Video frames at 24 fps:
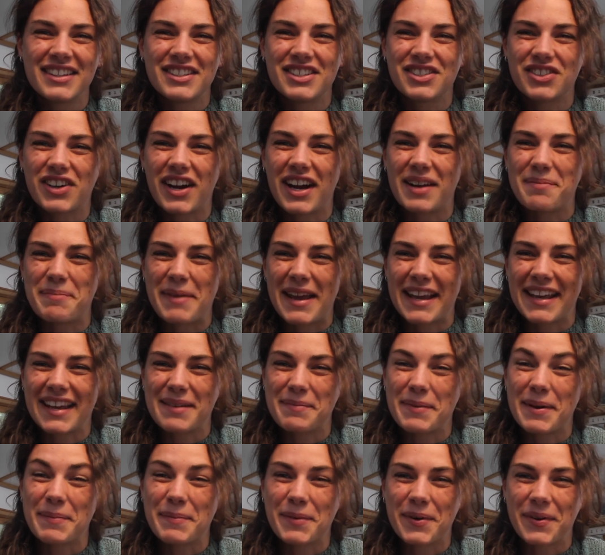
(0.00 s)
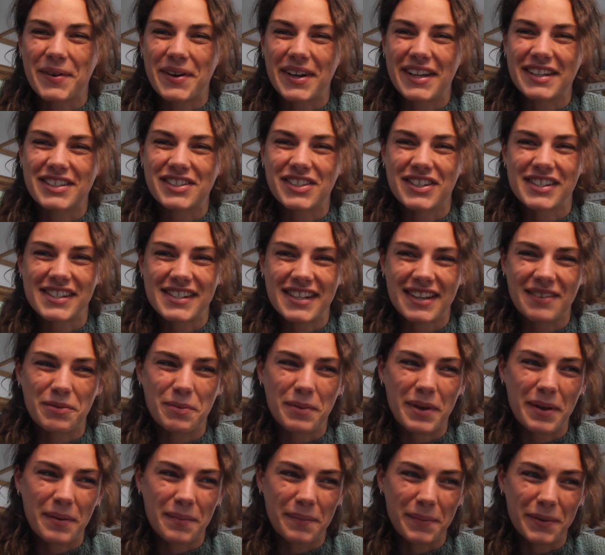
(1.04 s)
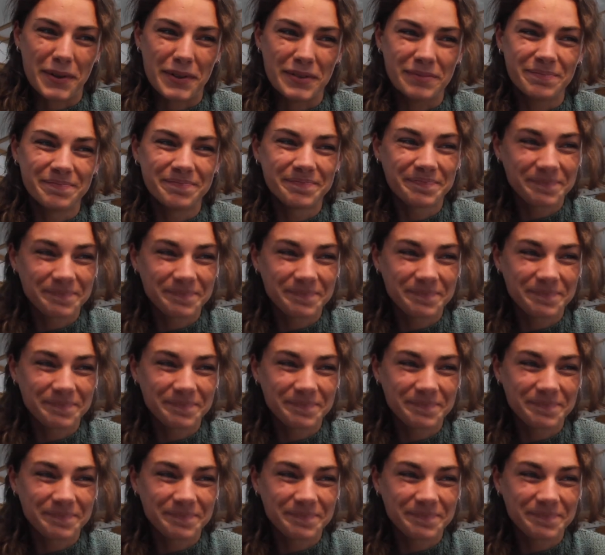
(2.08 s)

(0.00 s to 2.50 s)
try and make it a bit more interesting for people.